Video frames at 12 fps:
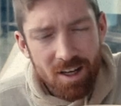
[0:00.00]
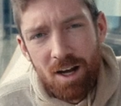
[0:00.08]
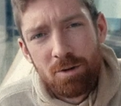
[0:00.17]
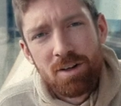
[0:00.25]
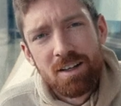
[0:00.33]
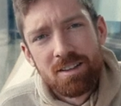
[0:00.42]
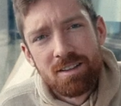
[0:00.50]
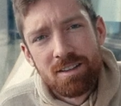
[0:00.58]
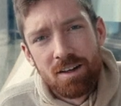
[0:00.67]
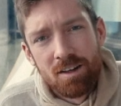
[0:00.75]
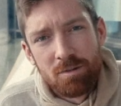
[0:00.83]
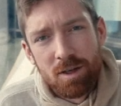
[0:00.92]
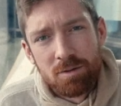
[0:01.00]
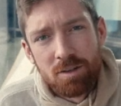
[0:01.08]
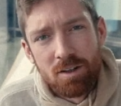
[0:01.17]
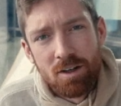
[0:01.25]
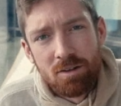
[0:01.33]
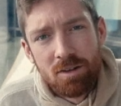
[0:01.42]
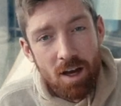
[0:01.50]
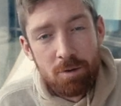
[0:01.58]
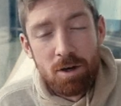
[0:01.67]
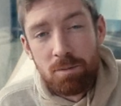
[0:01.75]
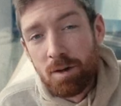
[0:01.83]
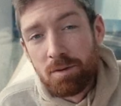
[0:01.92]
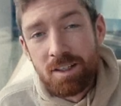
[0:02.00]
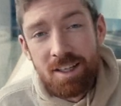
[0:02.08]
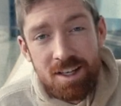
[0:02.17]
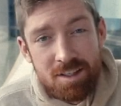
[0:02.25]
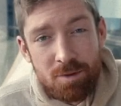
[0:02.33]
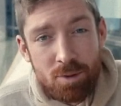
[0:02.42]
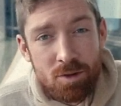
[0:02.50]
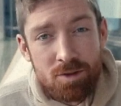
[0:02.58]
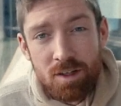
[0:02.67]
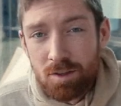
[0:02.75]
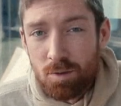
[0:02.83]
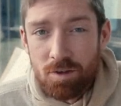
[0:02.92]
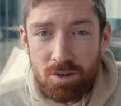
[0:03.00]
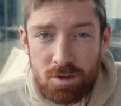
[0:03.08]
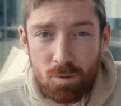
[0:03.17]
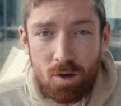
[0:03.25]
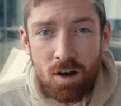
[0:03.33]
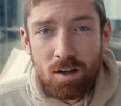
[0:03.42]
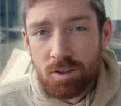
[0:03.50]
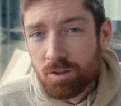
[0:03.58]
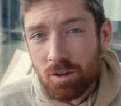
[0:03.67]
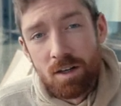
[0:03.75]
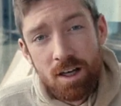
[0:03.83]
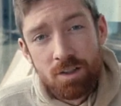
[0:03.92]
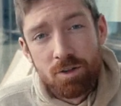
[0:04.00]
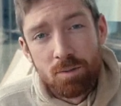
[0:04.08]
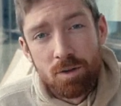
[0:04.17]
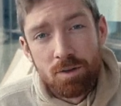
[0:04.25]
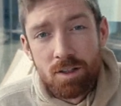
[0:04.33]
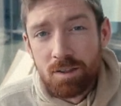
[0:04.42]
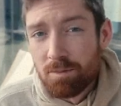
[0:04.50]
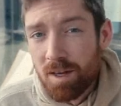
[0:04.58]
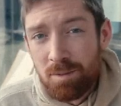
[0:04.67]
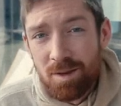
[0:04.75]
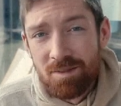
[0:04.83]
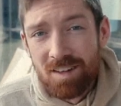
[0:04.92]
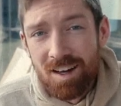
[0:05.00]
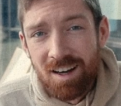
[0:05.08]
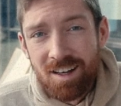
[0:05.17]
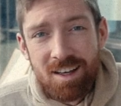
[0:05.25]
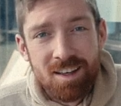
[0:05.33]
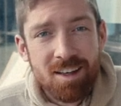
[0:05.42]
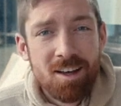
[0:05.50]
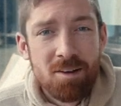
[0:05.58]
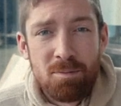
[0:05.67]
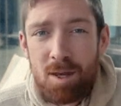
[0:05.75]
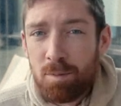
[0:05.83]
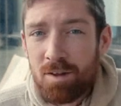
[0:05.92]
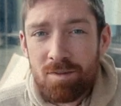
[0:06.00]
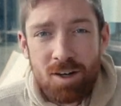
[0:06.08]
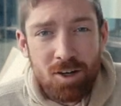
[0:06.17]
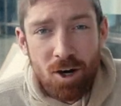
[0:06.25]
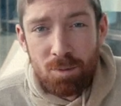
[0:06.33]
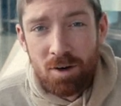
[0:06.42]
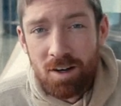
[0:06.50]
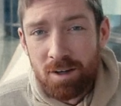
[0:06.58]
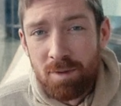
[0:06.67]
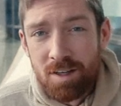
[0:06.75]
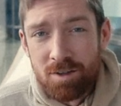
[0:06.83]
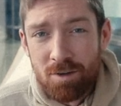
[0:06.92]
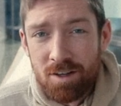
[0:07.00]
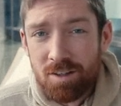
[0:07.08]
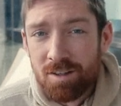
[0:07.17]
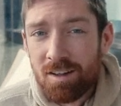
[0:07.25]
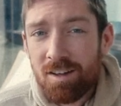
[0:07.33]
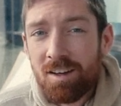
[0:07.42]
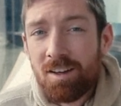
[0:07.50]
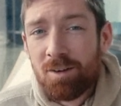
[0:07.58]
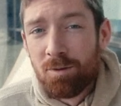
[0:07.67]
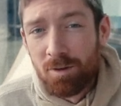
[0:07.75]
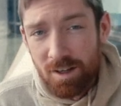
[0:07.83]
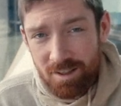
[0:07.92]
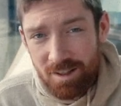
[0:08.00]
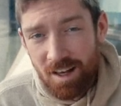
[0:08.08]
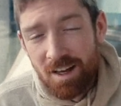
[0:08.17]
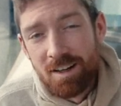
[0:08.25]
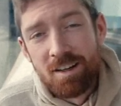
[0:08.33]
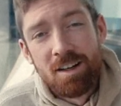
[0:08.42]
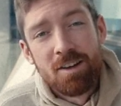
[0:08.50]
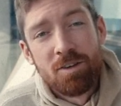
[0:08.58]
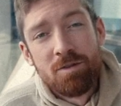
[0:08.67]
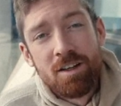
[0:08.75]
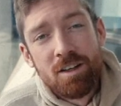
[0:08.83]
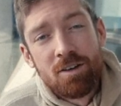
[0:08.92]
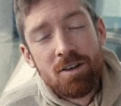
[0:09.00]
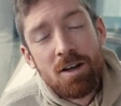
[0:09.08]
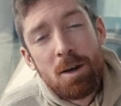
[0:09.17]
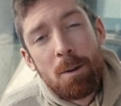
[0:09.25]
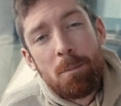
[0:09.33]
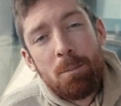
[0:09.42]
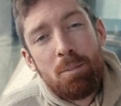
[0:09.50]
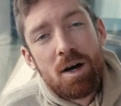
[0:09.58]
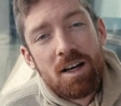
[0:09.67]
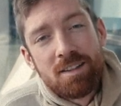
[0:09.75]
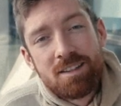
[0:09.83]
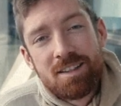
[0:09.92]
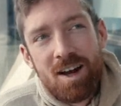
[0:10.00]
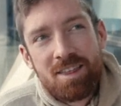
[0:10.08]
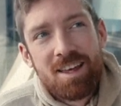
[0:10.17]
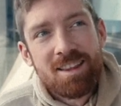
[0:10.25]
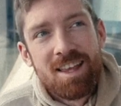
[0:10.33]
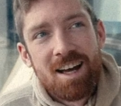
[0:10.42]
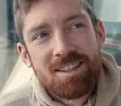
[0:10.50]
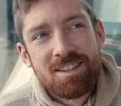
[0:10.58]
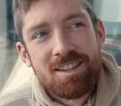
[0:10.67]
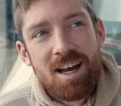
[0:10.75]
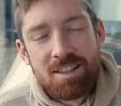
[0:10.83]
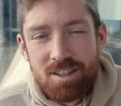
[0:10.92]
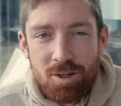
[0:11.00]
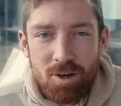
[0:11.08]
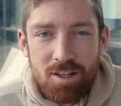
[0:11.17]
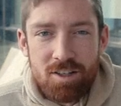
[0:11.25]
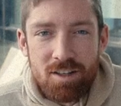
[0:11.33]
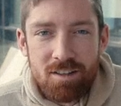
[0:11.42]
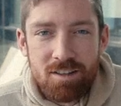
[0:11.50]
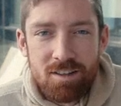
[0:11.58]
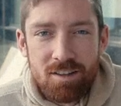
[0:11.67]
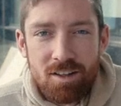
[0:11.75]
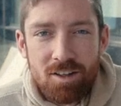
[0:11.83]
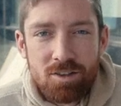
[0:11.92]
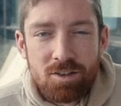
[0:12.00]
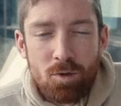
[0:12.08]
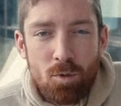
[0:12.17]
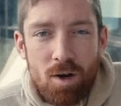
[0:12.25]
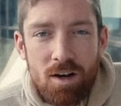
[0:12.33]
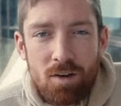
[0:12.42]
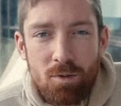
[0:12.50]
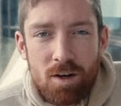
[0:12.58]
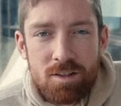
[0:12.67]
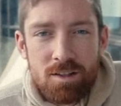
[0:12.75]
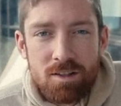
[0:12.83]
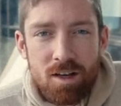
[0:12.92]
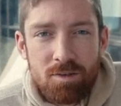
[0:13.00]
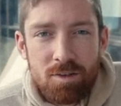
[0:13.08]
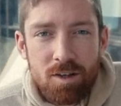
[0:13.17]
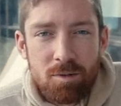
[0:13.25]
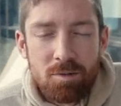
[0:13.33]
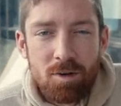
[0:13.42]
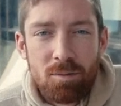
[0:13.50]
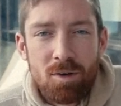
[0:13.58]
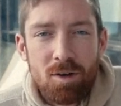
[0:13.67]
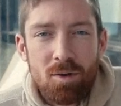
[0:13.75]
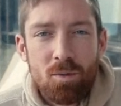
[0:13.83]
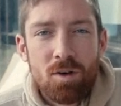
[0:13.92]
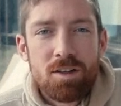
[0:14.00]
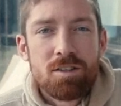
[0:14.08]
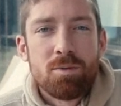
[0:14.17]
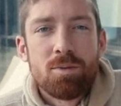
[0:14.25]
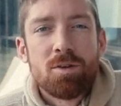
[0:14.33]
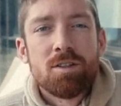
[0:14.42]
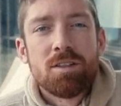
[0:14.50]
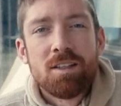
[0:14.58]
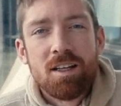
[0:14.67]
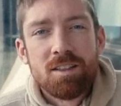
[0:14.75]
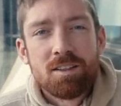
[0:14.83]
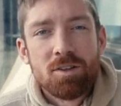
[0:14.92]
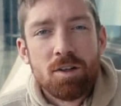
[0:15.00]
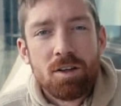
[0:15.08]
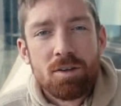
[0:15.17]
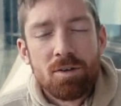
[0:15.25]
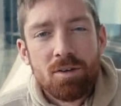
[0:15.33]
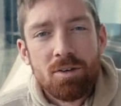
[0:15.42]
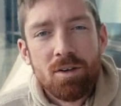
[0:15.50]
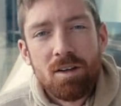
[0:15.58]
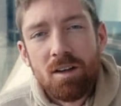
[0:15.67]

I wouldn't necessarily be able to know. I might be able to guess the process, whether it's a washed or a natural process, maybe even a honey, maybe even a carbonic maceration. We'll get to that in another video. But I think that's the question, you know? So where is this coffee coming from? What is the process that it's going through?